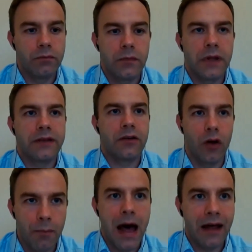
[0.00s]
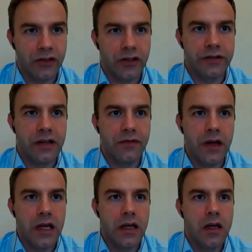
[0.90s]
let's call it a master
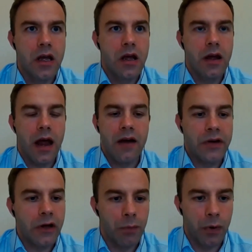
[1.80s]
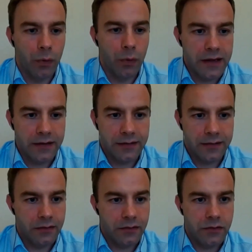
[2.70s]
CV, every couple of
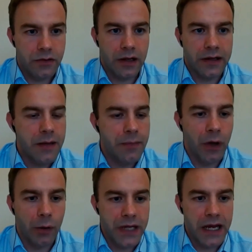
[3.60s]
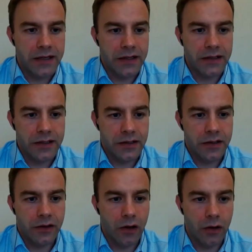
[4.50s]
weeks, keep it updated.
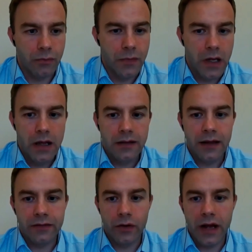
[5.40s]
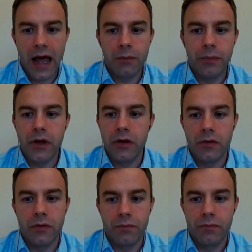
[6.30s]
That's going to help
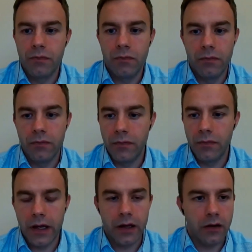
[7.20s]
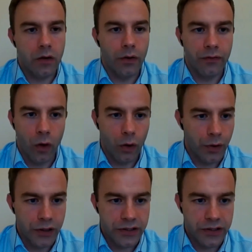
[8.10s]
you going forward,